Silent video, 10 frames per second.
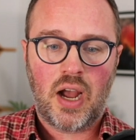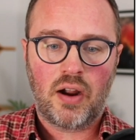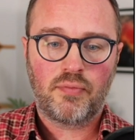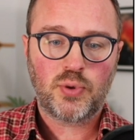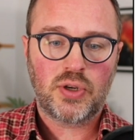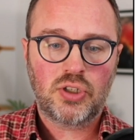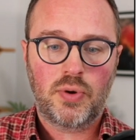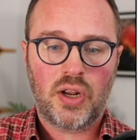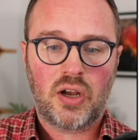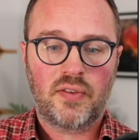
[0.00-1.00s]
between
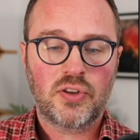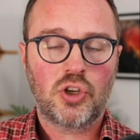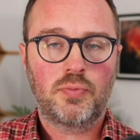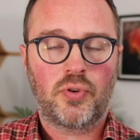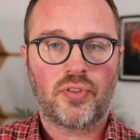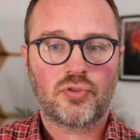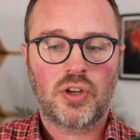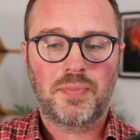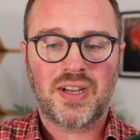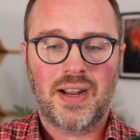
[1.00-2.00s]
2.5% and
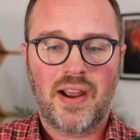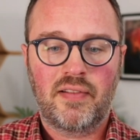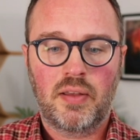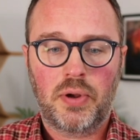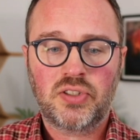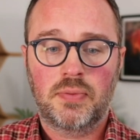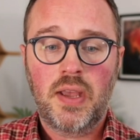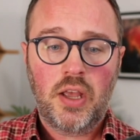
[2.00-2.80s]
2.3% air at the bottom.